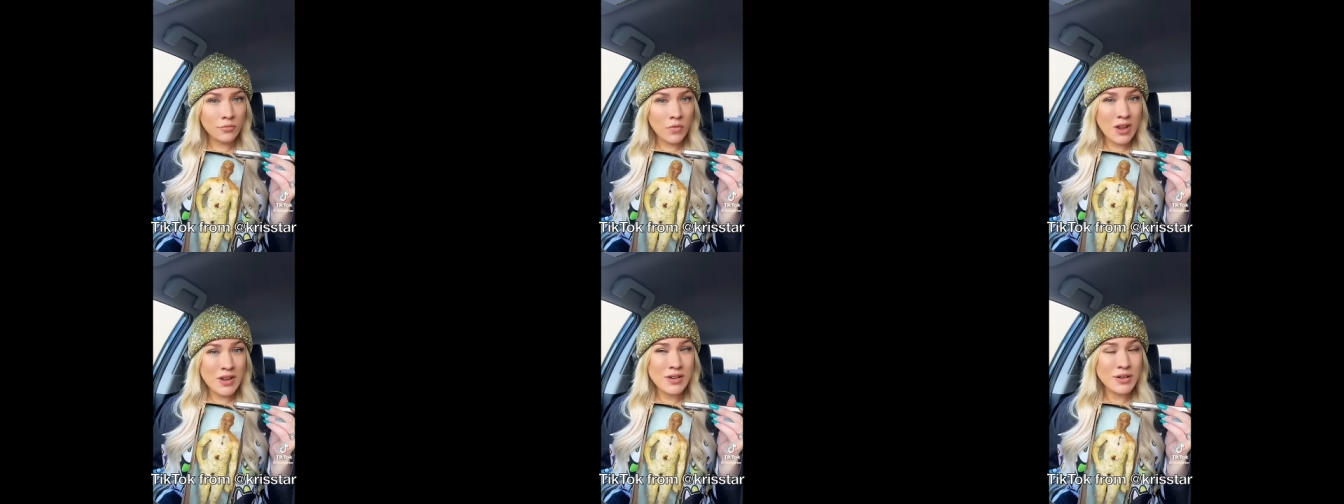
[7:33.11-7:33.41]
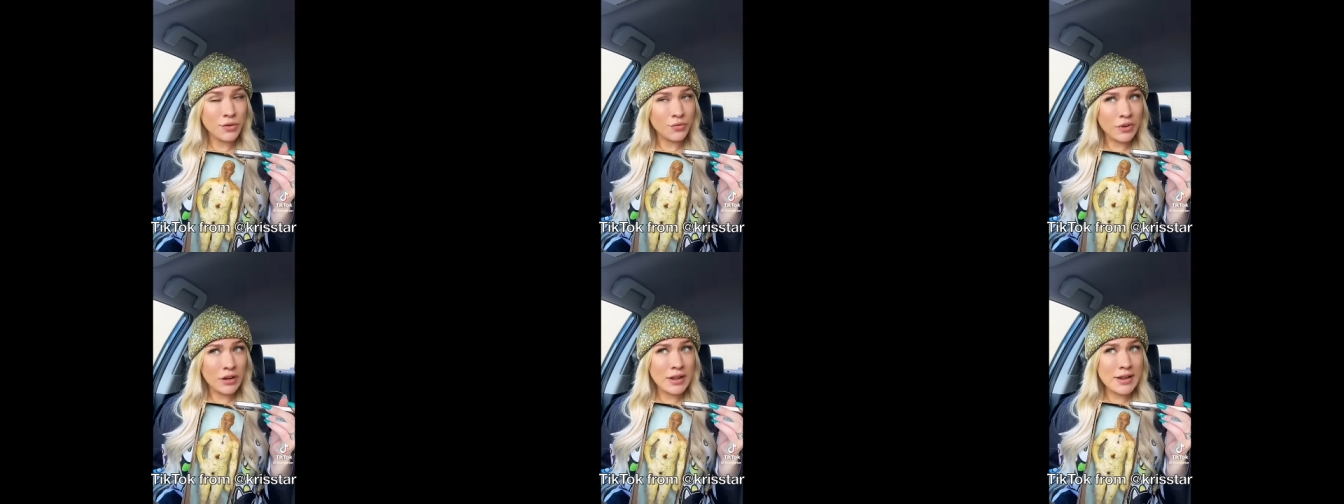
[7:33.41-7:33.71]

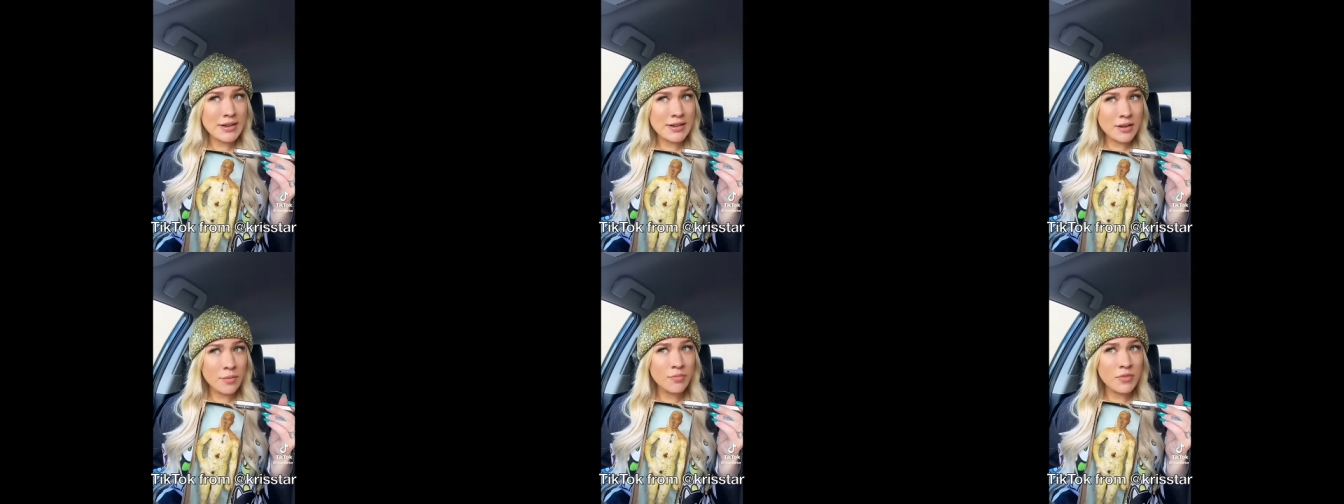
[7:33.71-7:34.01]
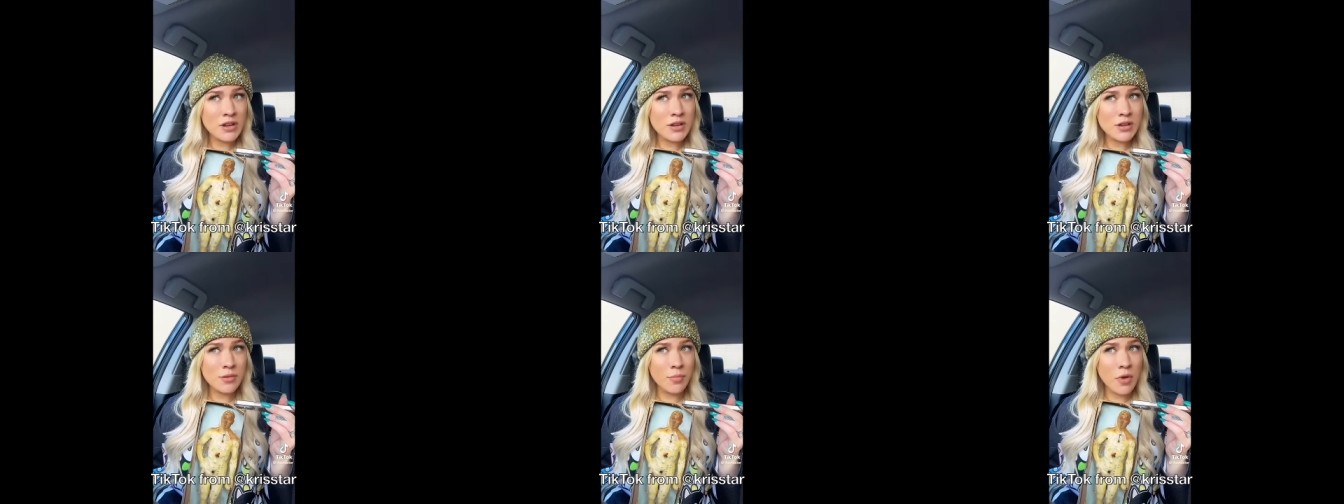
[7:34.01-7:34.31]
Is there really
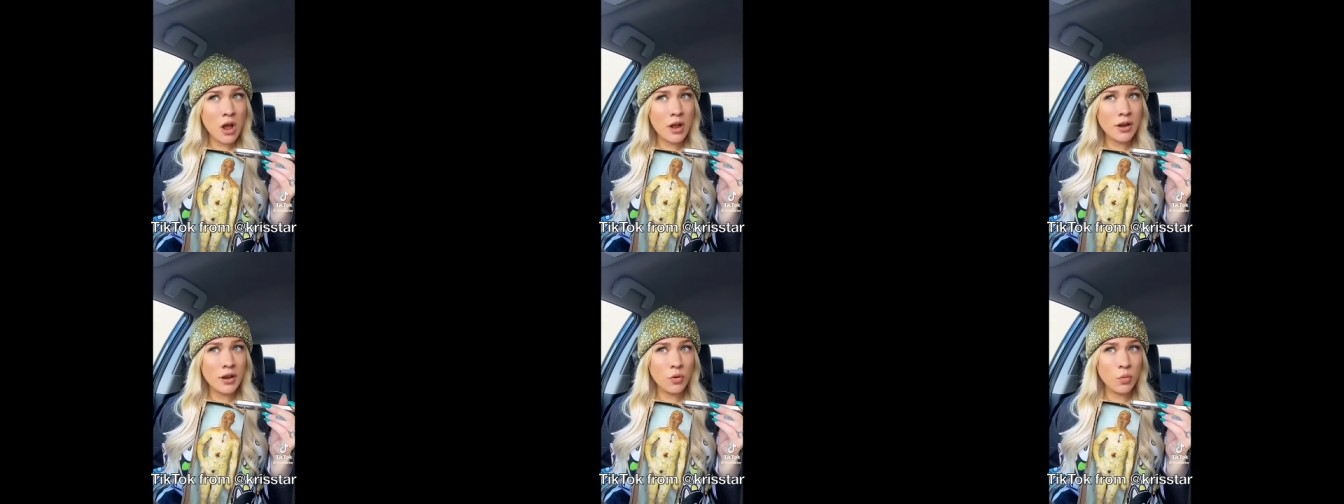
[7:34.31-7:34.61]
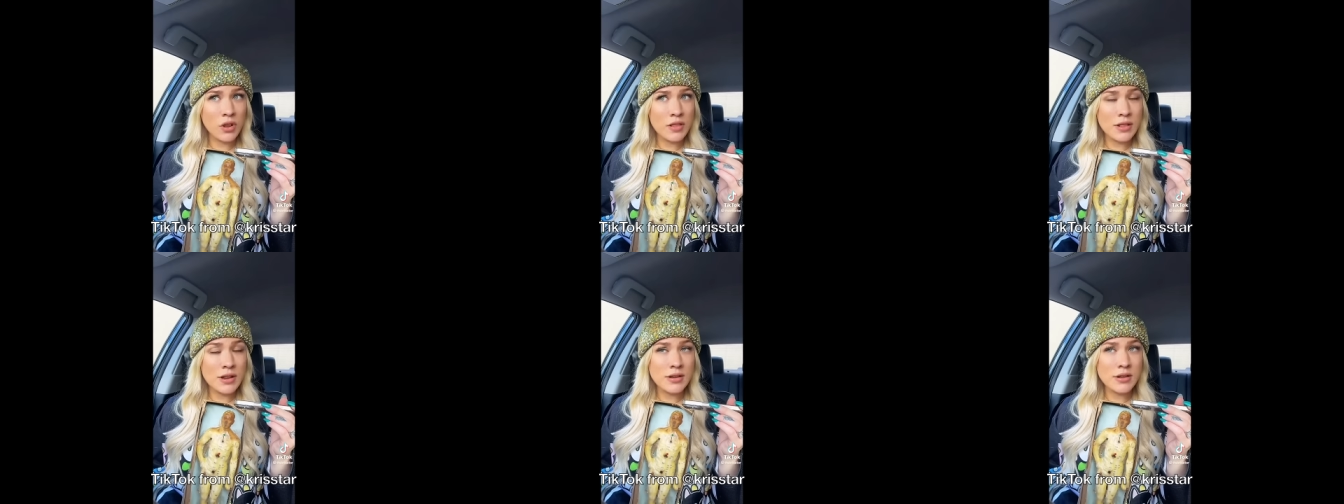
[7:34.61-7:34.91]
something
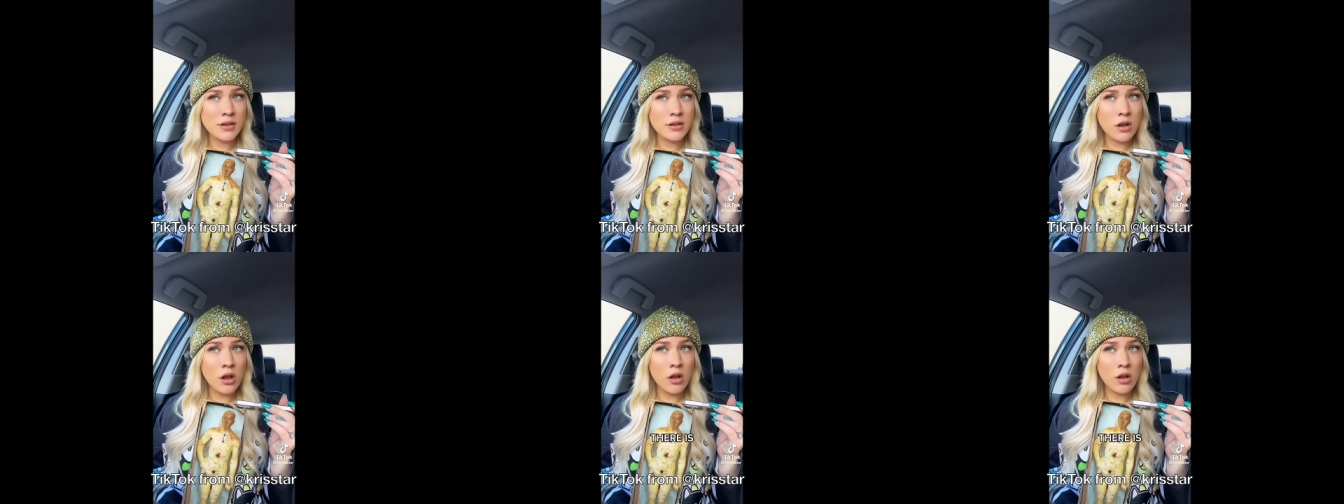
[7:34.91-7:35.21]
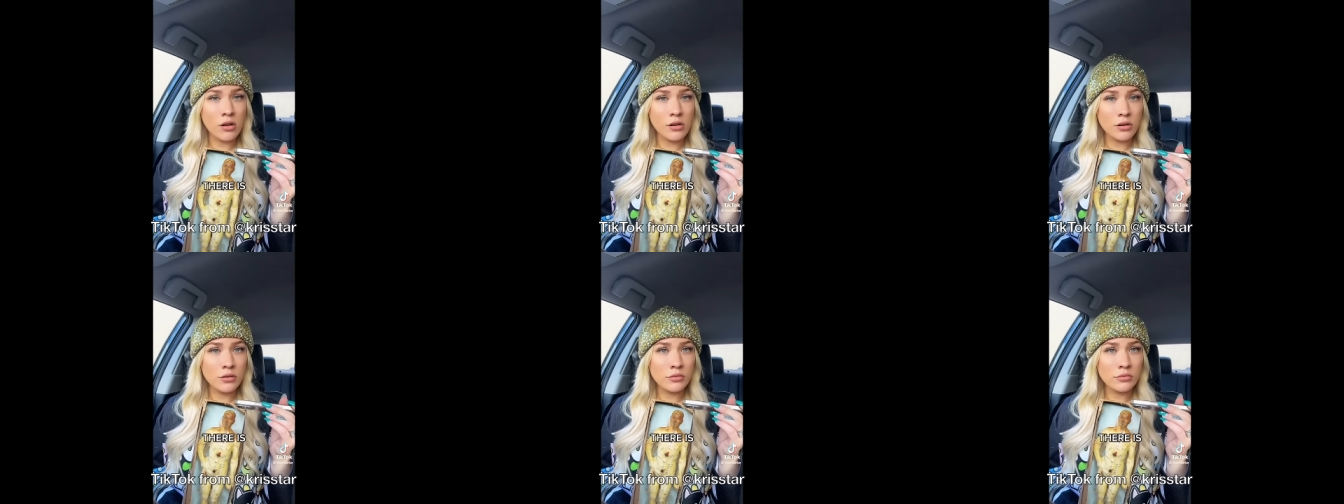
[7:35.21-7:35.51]
demonic with this
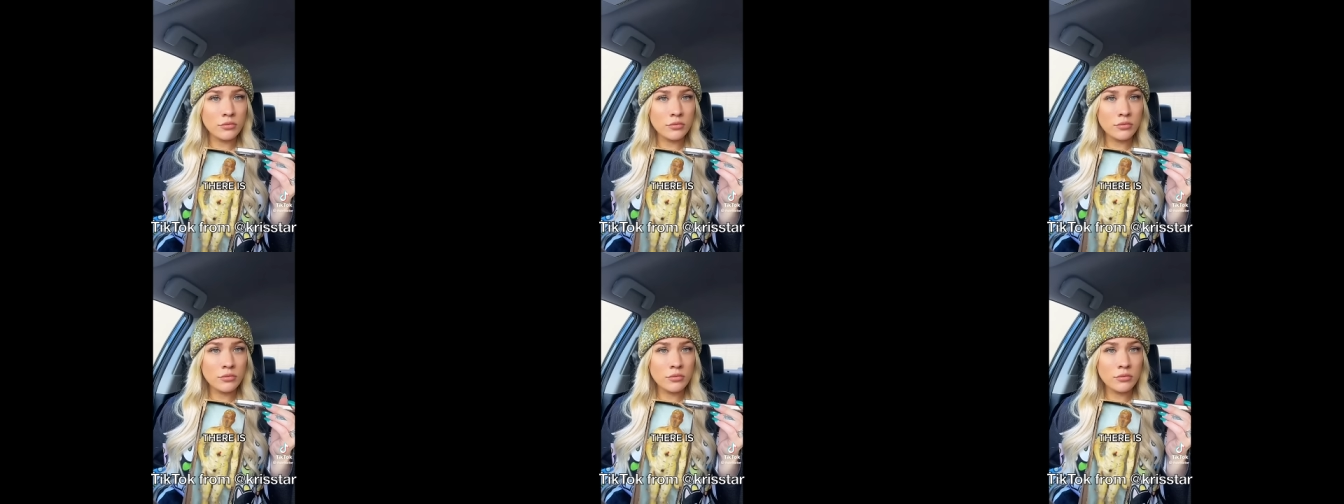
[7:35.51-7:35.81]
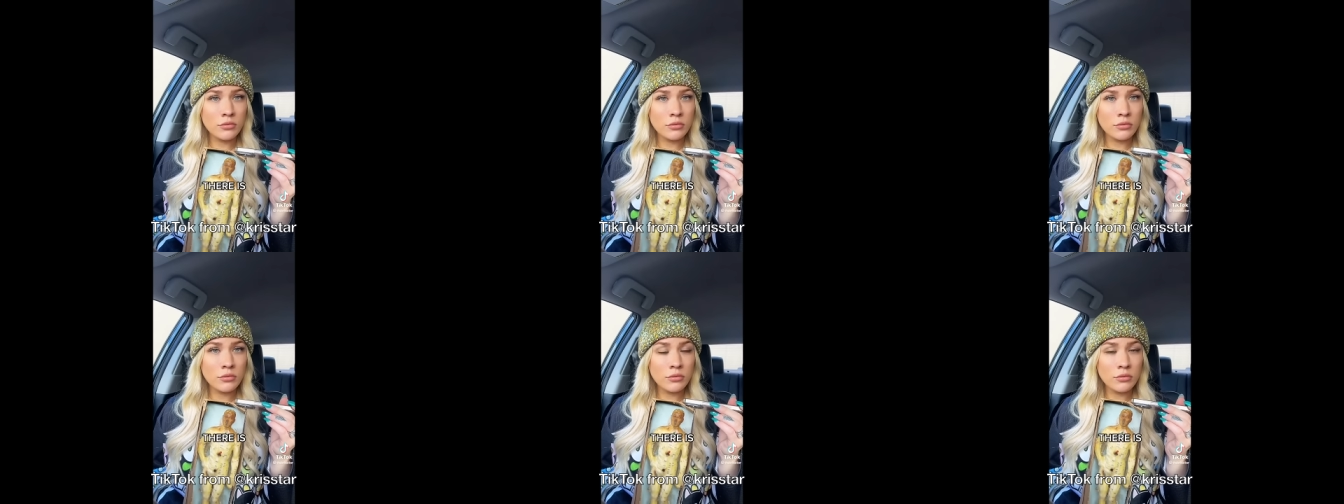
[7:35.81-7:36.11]
doll?
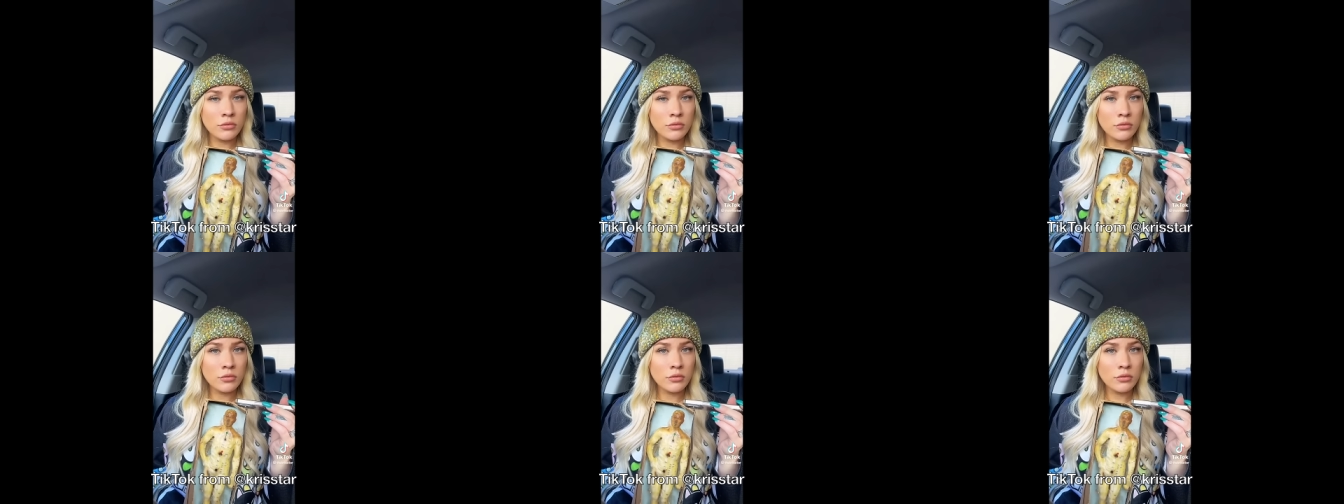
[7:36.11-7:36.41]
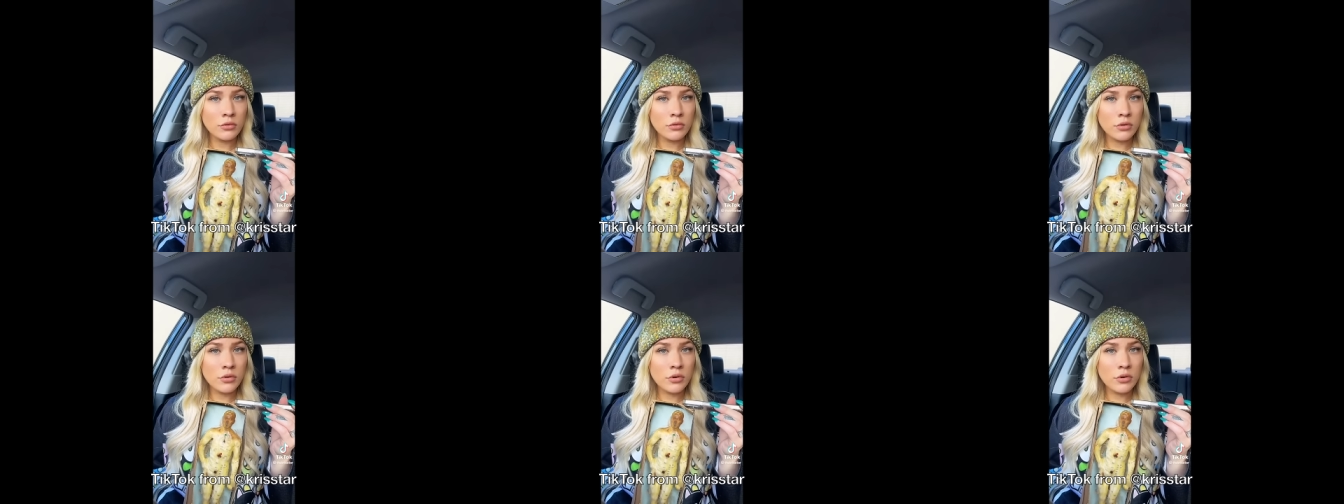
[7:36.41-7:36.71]

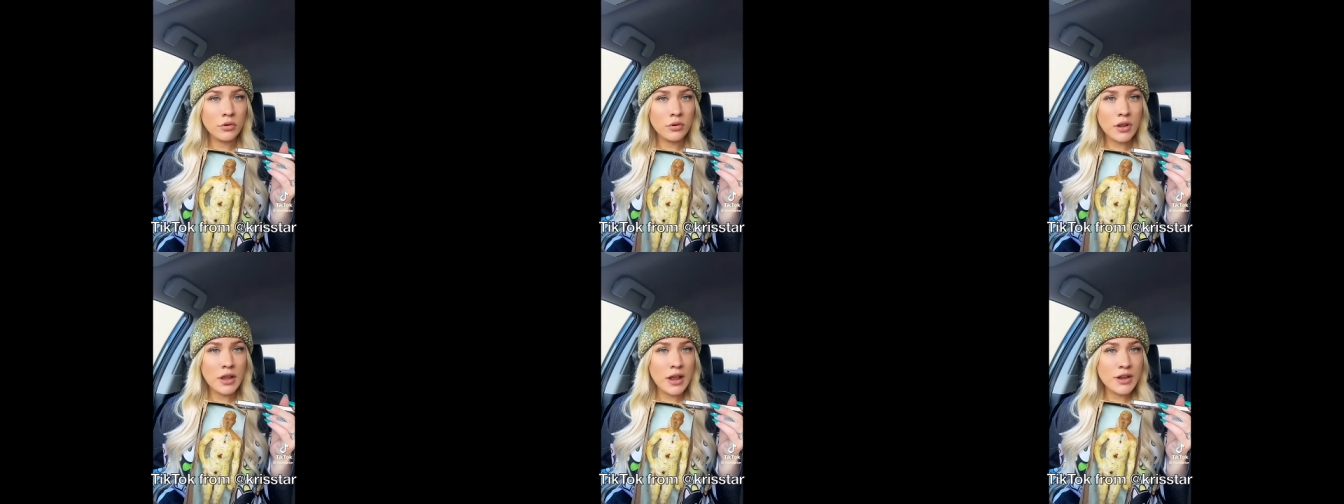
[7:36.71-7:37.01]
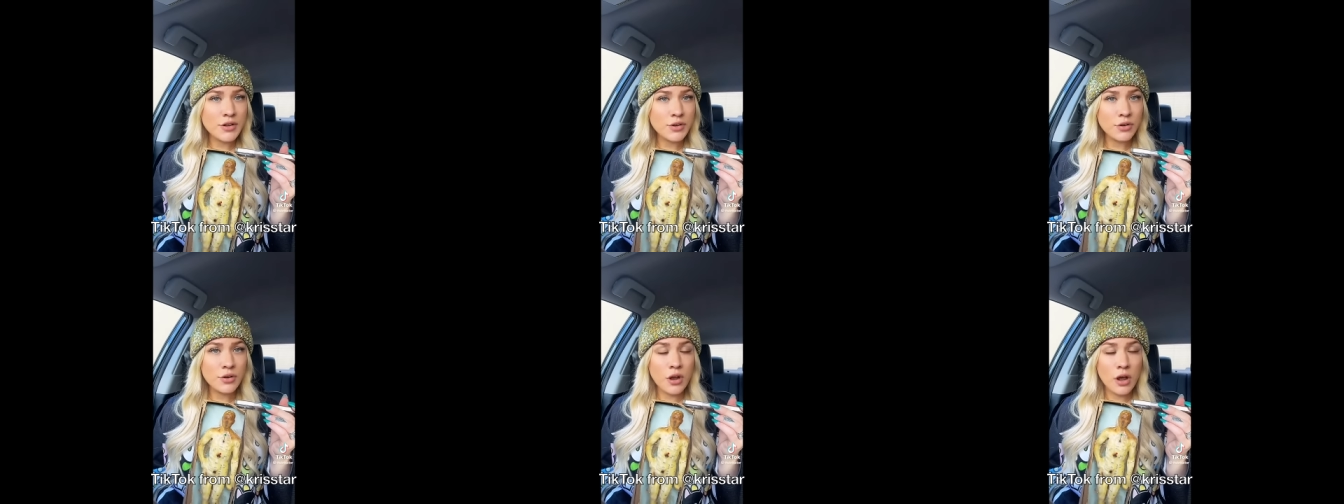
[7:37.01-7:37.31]

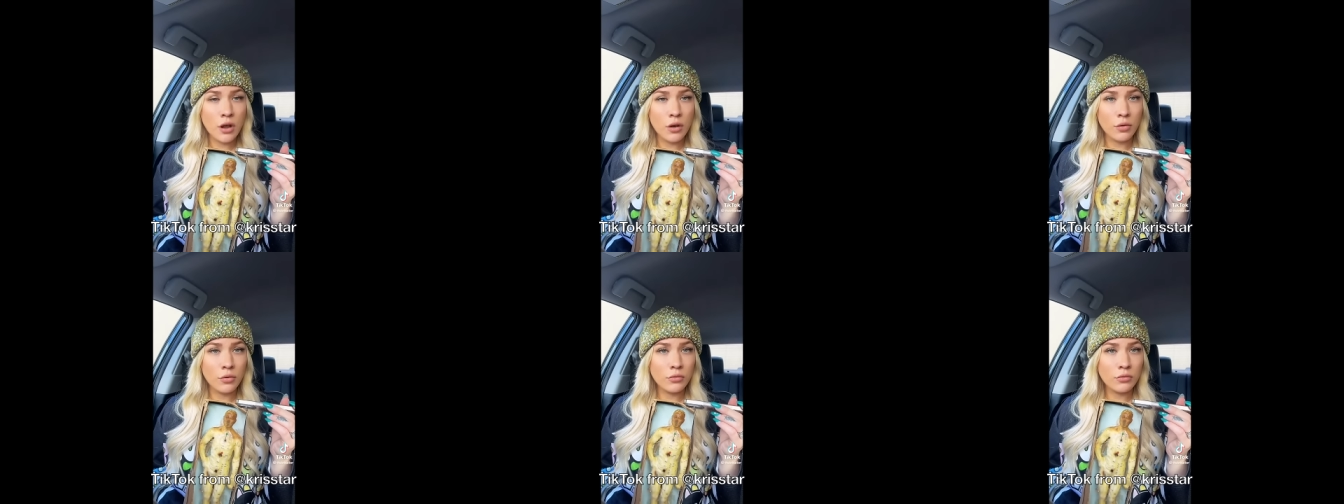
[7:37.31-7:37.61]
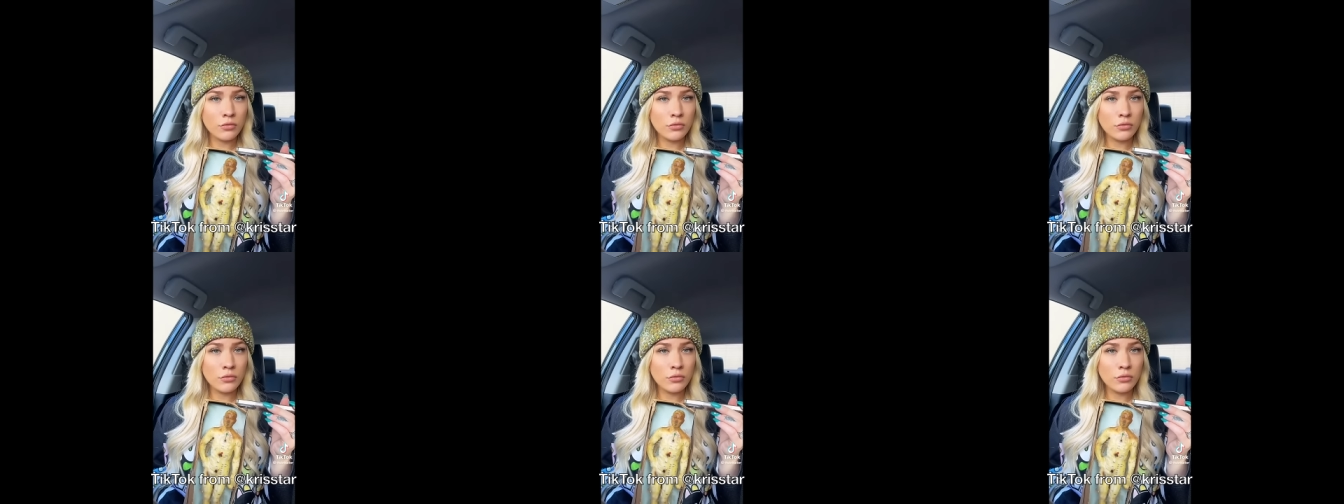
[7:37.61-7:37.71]
Yes or no?